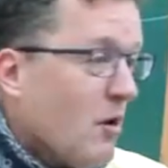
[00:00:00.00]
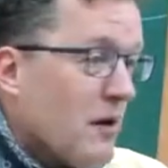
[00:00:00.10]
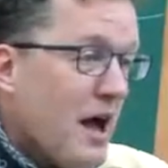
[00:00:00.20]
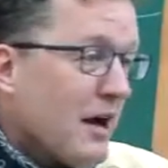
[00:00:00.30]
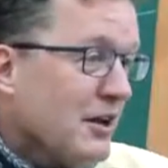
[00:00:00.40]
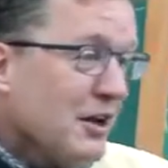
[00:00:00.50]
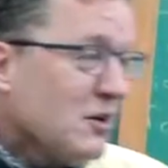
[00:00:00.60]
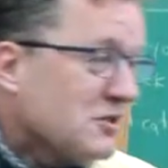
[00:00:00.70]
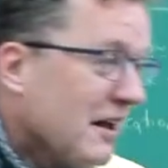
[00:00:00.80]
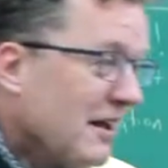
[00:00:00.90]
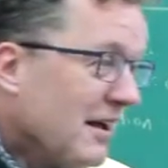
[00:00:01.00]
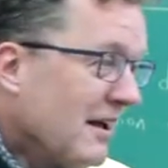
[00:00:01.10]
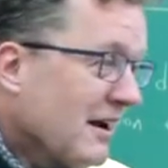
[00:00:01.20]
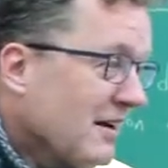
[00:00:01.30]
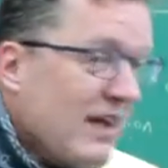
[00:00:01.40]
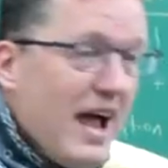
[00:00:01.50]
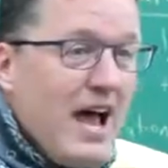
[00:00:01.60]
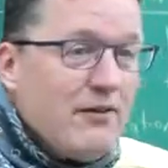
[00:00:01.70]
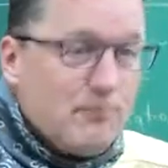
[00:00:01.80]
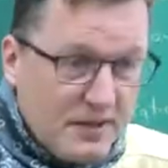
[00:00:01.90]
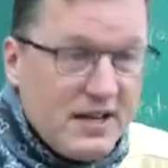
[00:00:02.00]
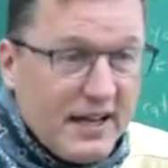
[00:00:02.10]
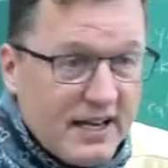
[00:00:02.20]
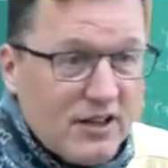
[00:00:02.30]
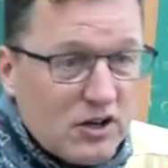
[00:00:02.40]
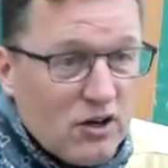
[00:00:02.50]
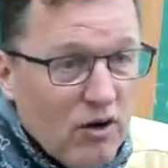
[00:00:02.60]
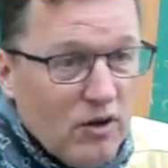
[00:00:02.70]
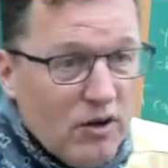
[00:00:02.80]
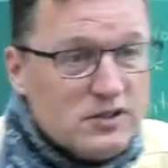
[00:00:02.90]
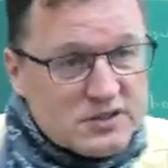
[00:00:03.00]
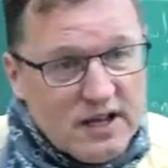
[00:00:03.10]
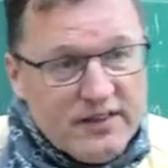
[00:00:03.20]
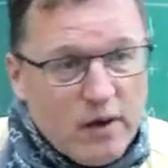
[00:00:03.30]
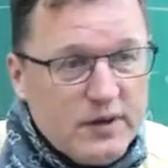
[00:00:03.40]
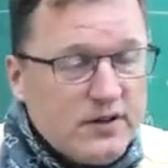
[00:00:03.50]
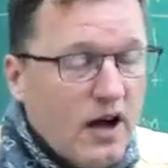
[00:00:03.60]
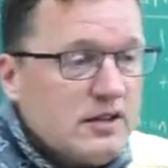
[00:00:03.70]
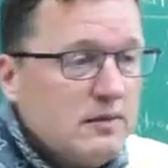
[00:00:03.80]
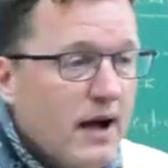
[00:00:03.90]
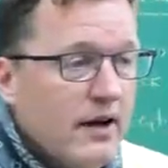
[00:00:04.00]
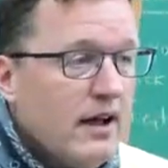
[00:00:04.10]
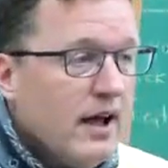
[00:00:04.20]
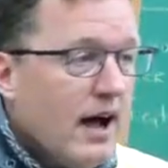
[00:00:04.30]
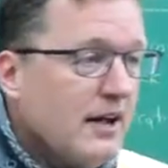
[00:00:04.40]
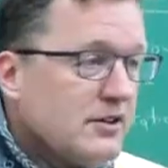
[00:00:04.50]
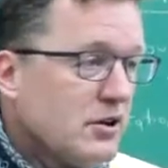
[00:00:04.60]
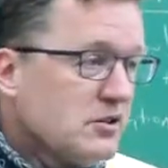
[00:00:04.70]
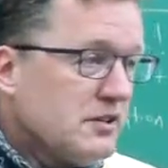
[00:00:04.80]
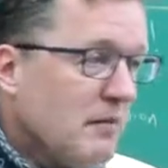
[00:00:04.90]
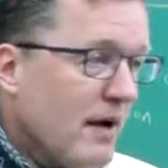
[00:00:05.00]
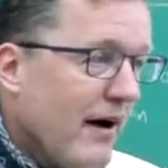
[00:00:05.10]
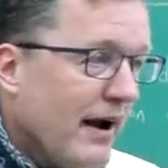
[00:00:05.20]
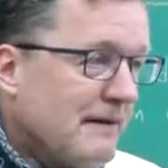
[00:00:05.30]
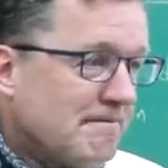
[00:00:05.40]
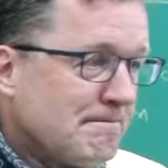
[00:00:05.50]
but we're not going to use it because I have particular goals that we talked about on Tuesday. Mary.